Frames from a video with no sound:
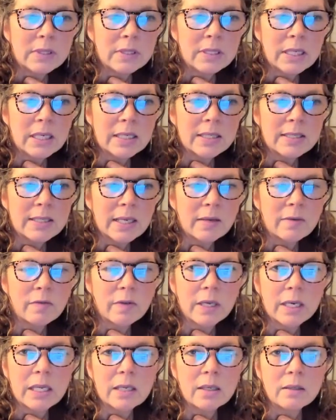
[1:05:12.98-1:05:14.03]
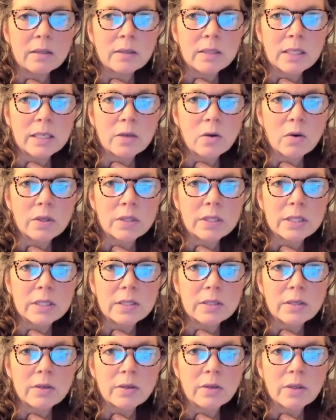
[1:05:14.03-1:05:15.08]
Did I say it funny? La Corte de
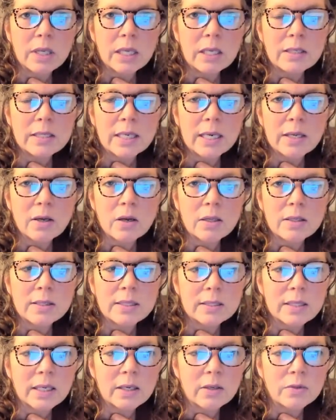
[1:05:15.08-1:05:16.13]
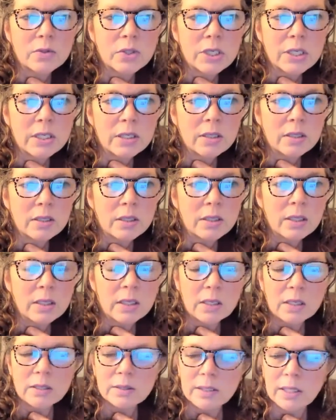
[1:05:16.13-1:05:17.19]
Taroki? Did I call it Tarochi?
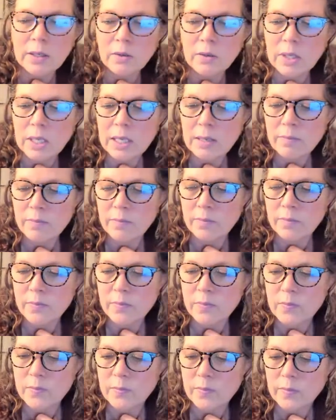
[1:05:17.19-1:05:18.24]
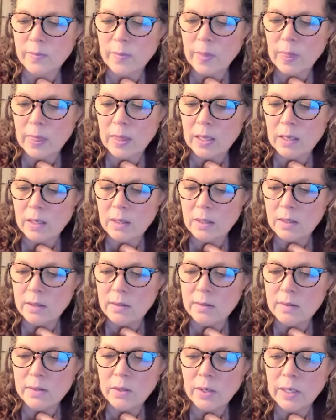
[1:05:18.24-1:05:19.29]
Taroki?
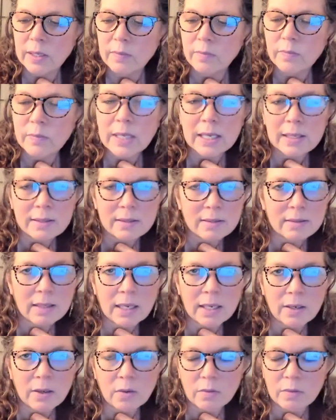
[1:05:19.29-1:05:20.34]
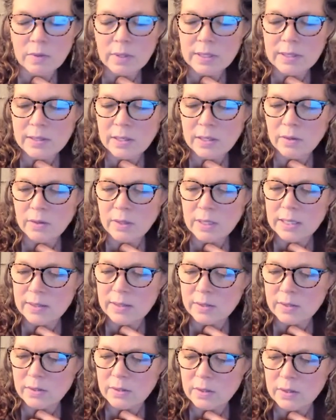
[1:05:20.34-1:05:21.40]
Sorry. Yes, I know. It's
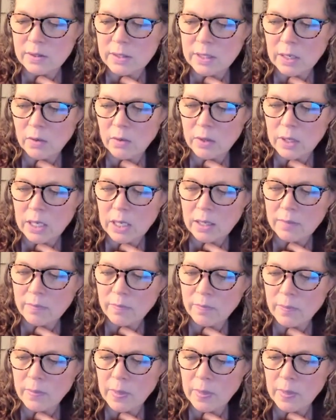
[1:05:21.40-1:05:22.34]
Taroki.